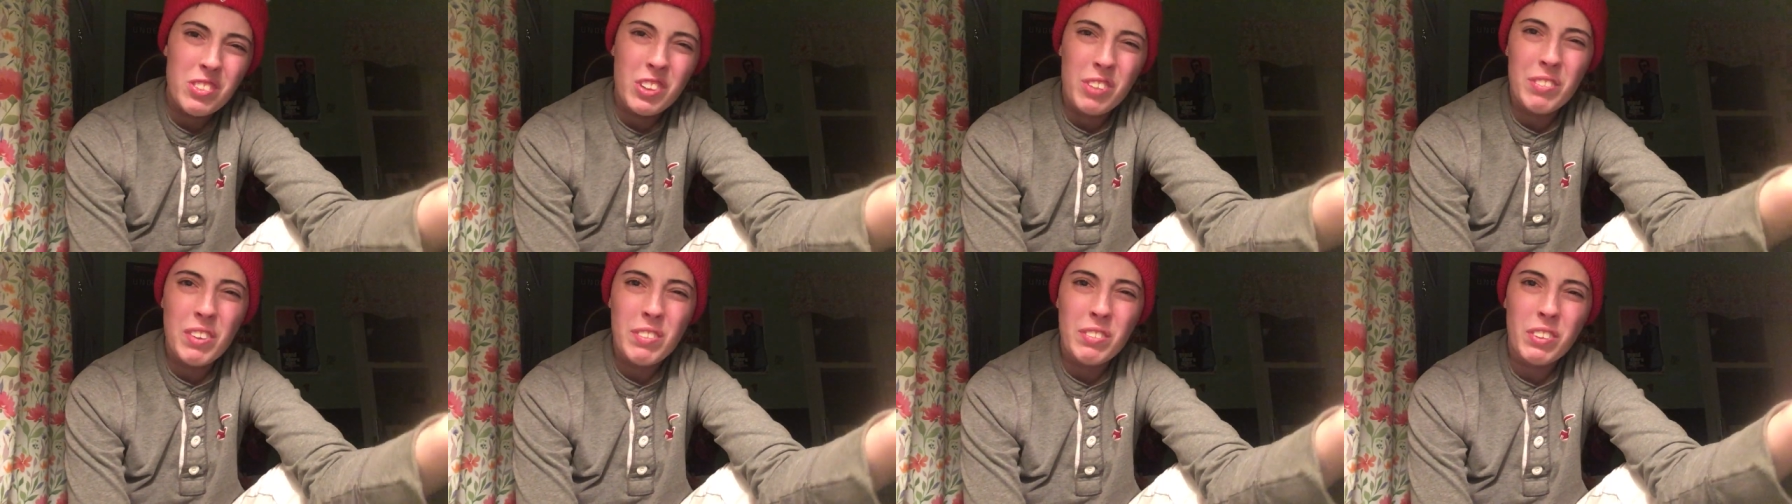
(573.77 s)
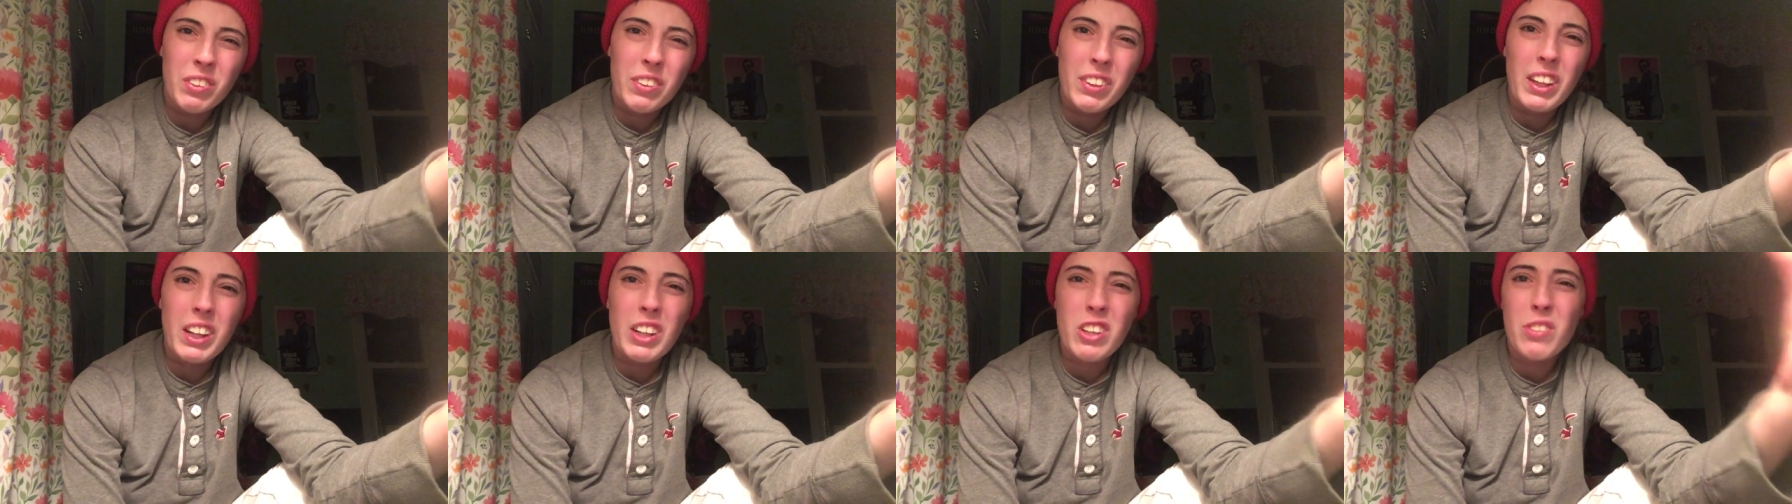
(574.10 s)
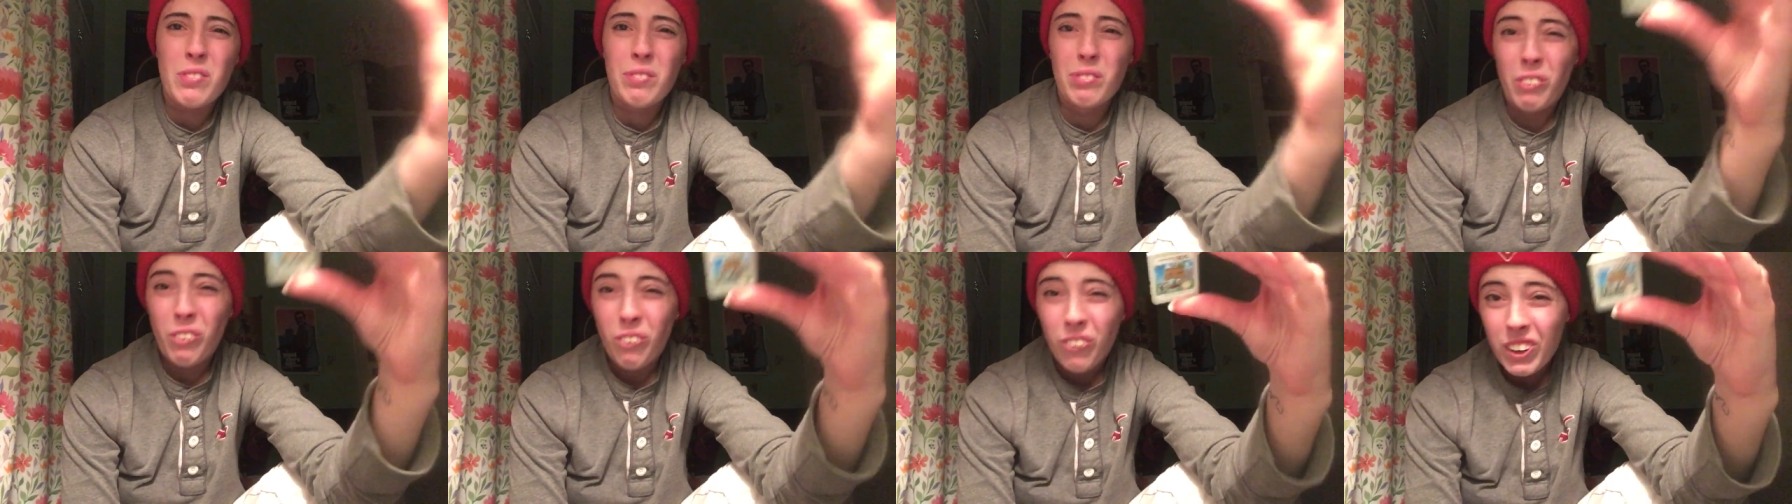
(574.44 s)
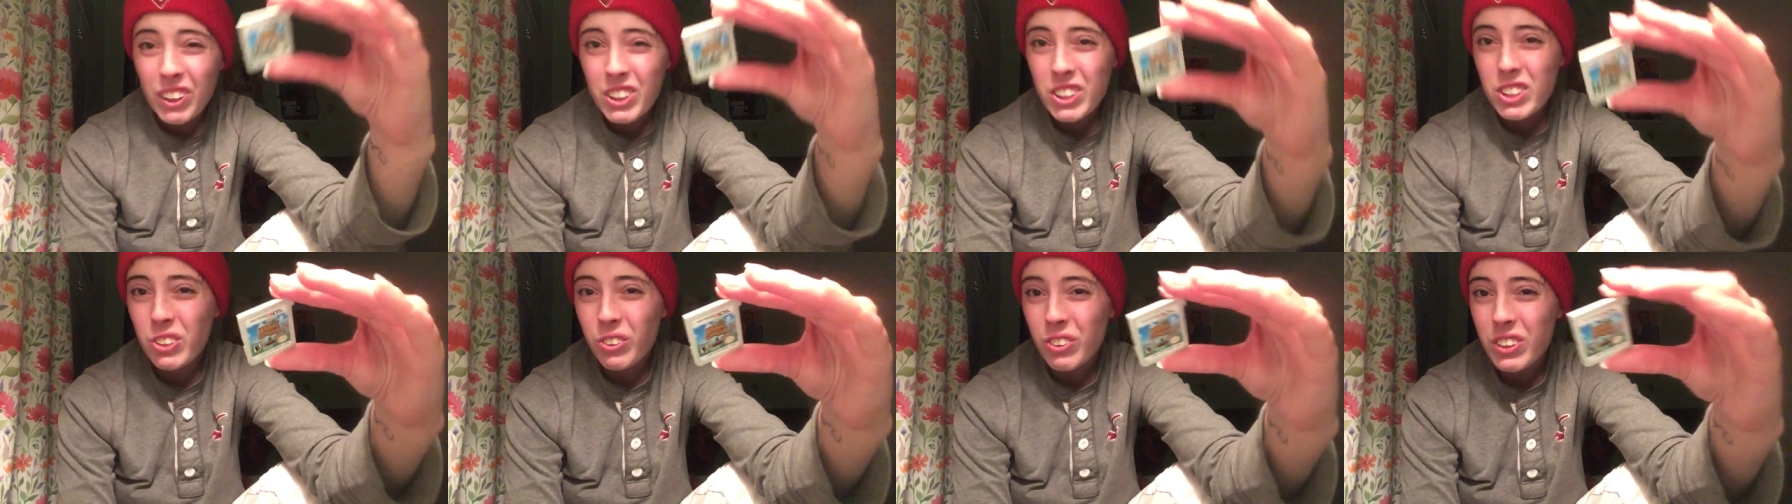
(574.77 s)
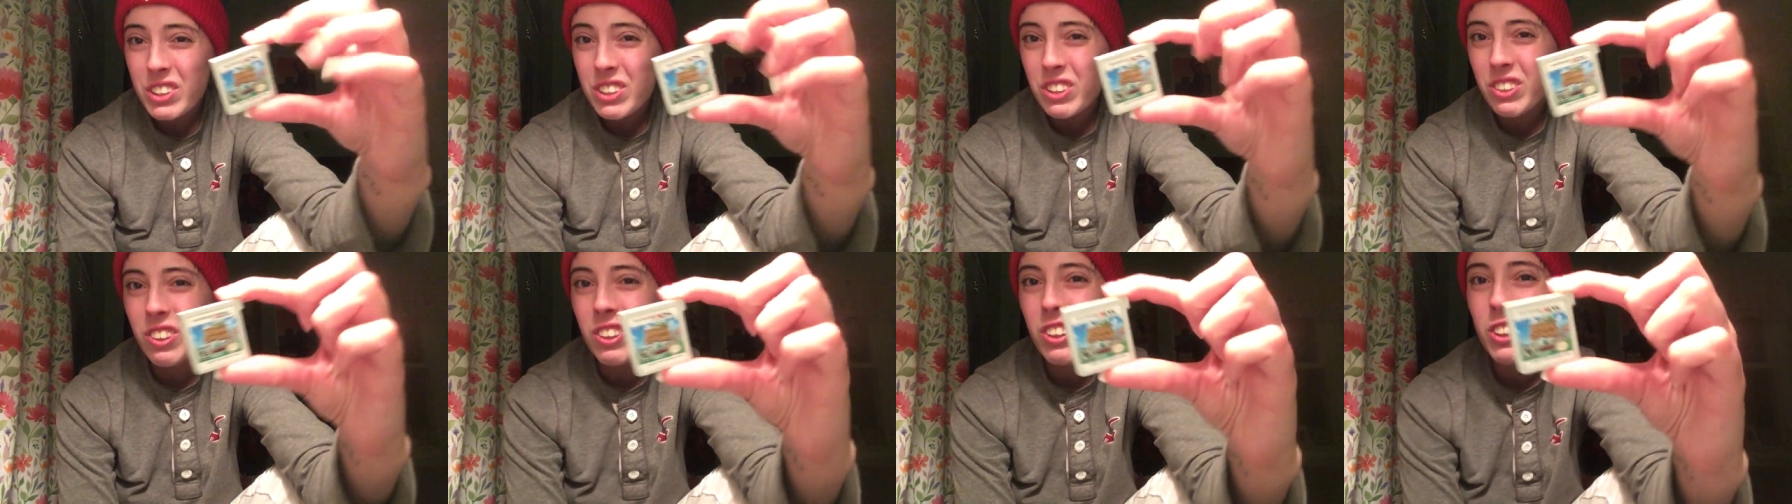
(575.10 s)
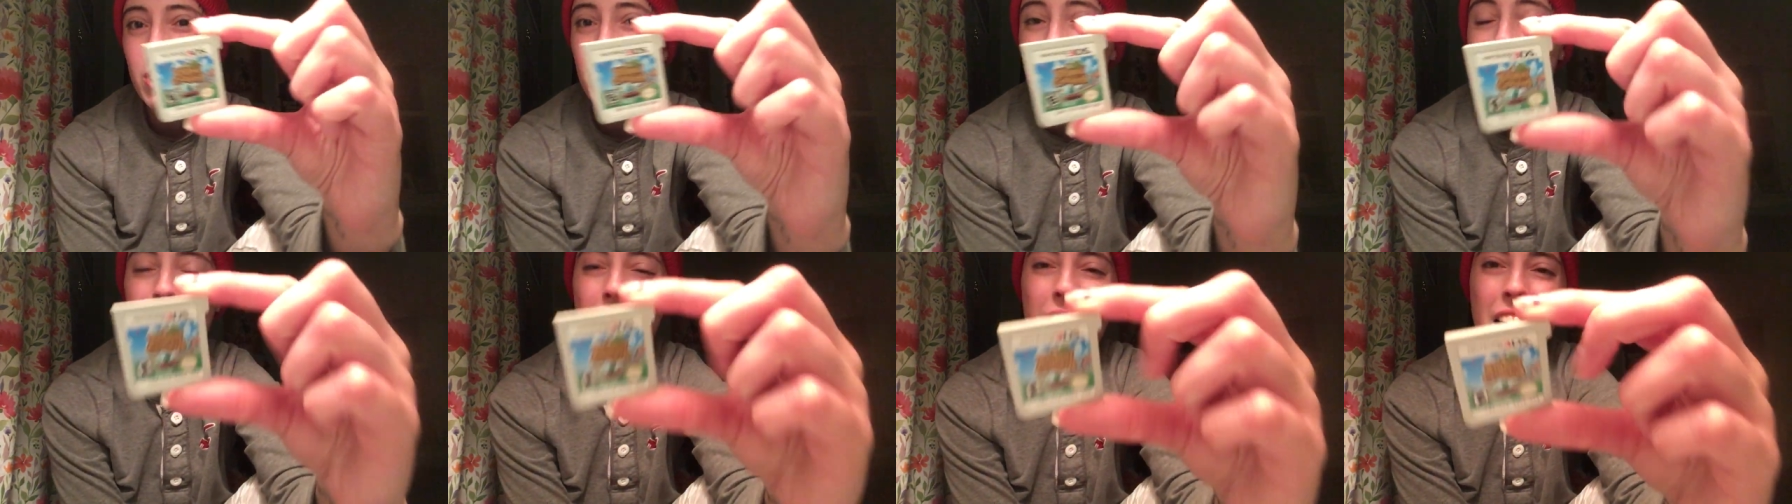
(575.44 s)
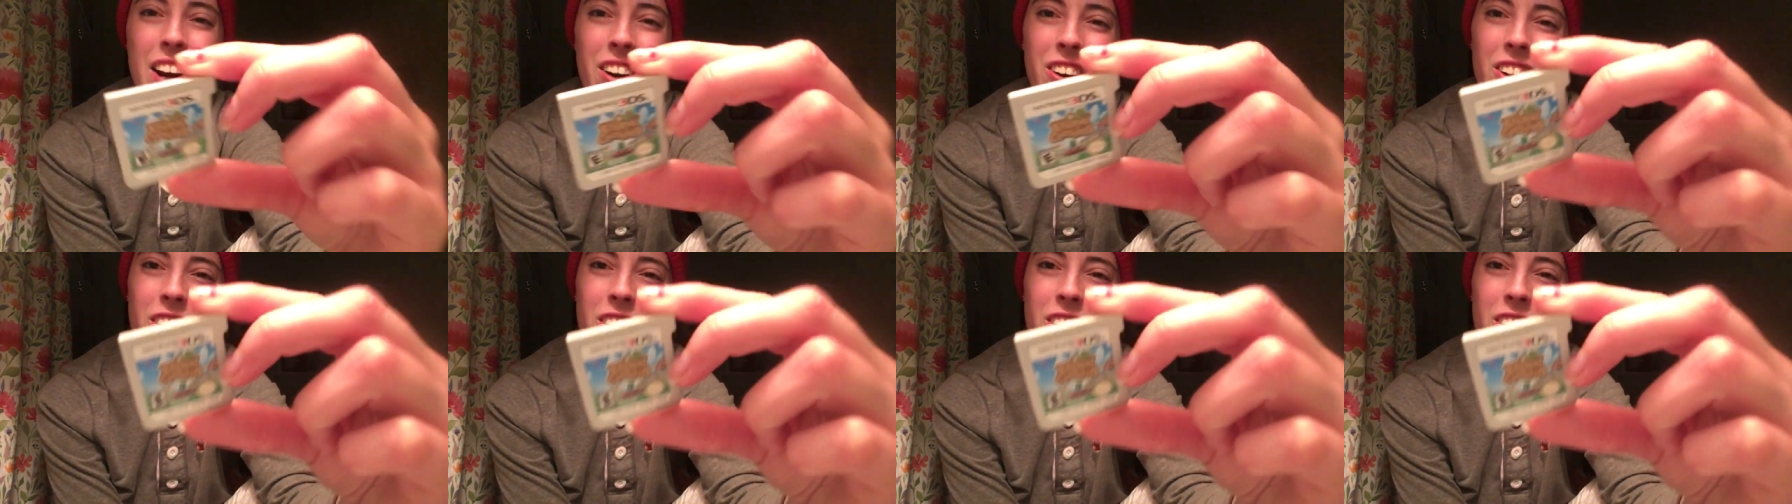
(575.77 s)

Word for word: some people think it's more towards girls, but I